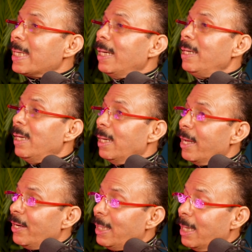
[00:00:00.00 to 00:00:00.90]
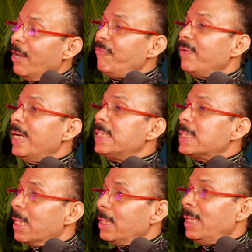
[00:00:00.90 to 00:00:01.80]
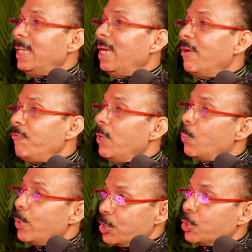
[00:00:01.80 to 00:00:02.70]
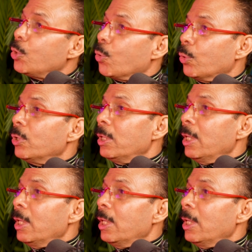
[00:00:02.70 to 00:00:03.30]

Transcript: We can live eternally if we wish to.